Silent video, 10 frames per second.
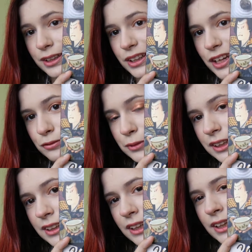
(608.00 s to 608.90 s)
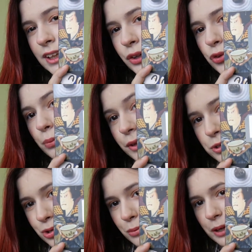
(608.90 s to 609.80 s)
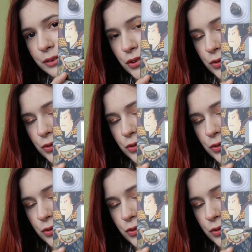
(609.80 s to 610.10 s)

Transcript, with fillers: he gave me. So I'm not sure about